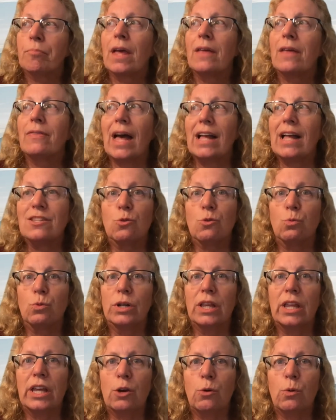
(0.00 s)
That's a
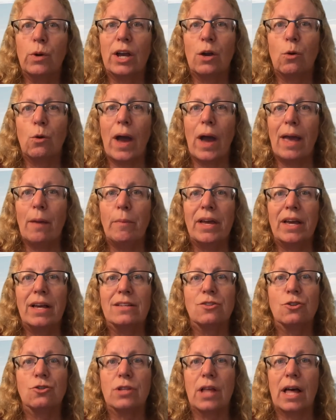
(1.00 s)
really quick way because
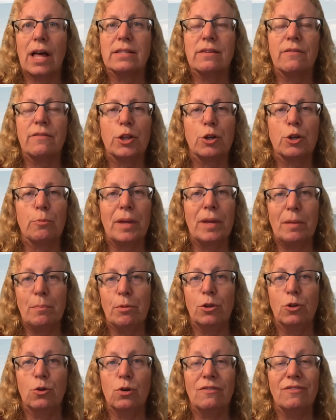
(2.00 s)
there's lots of other
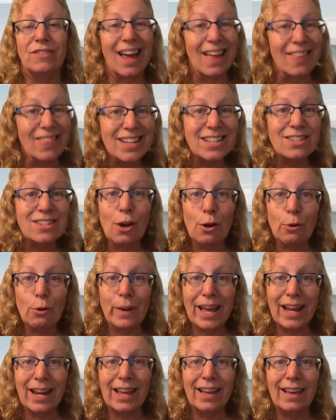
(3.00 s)
people who have done this
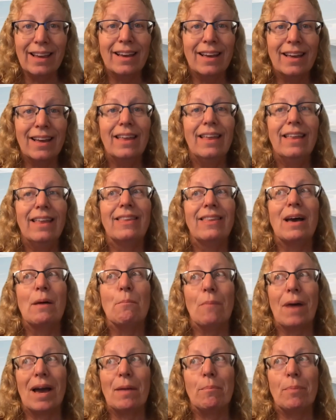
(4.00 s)
already that
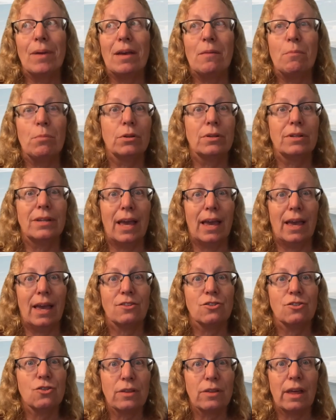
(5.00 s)
might be able to
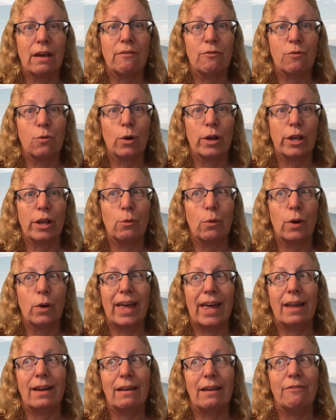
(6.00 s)
answer that for you.
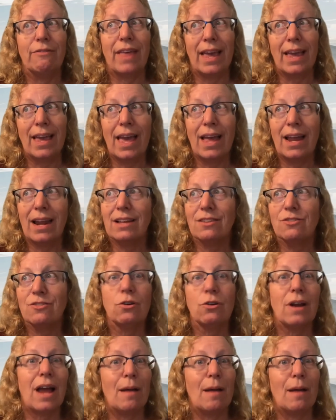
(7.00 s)
And if they can't answer
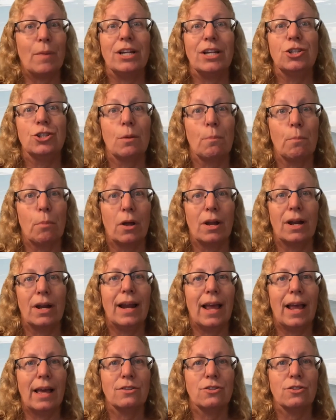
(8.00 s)
it, I might jump on and
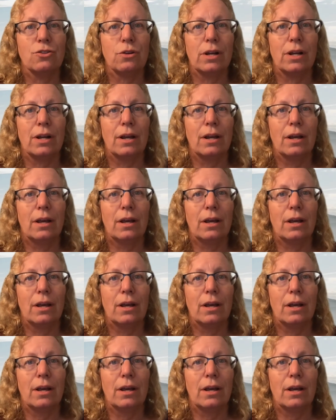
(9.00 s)
answer it.